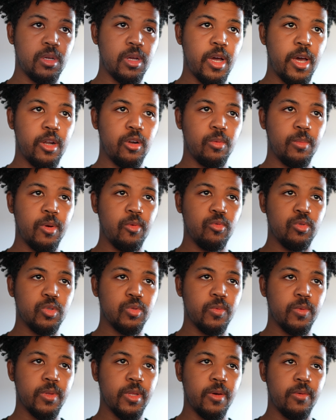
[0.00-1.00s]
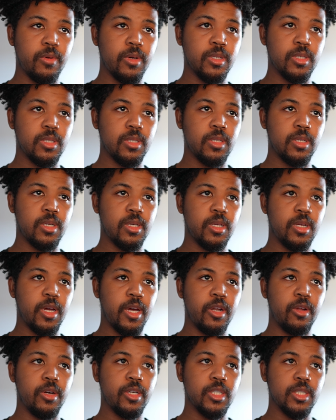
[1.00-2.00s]
I don't remember which one that was. I
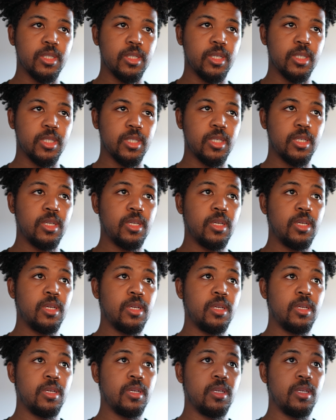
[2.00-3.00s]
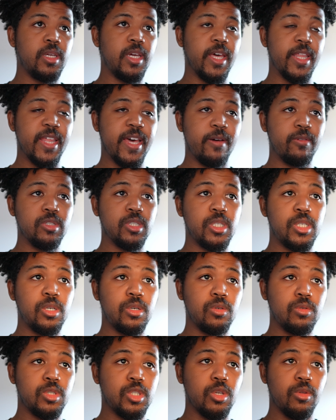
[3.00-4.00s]
know I just clicked it. Yeah, that one's
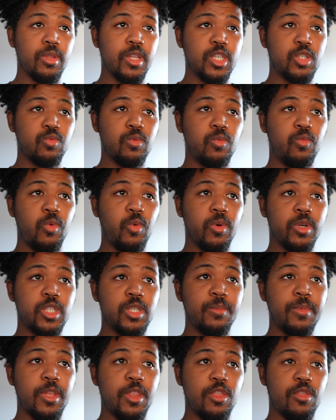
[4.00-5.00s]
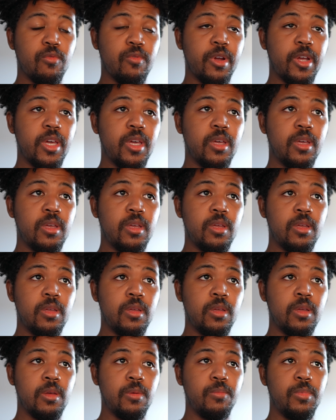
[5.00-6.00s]
2, so this one we want to be 3
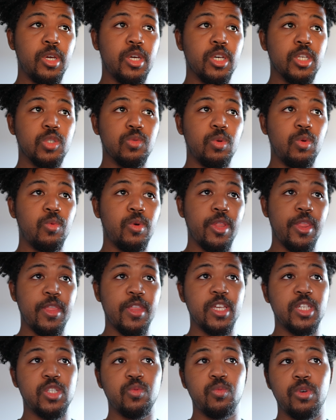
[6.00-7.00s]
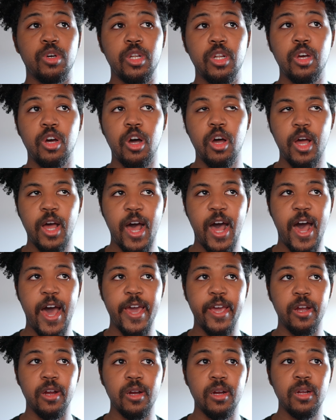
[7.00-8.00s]
because we want this one
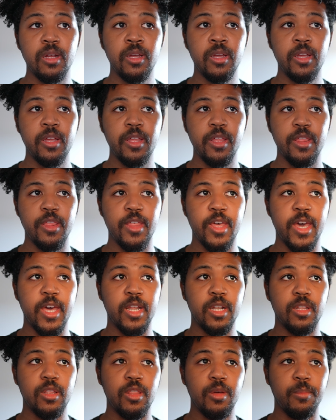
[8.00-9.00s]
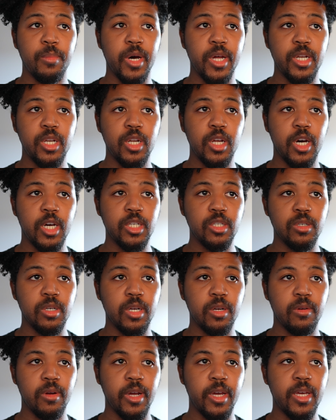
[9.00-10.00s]
higher than the button under it,
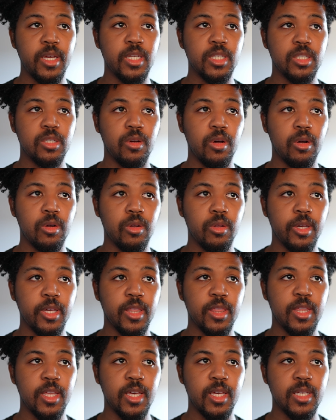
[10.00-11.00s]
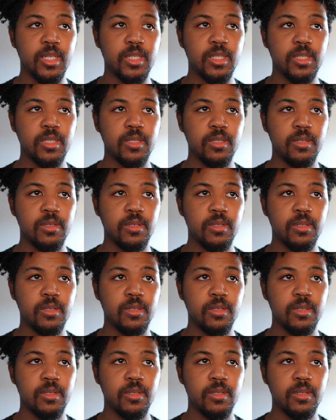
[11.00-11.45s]
right? And so I'll go like this,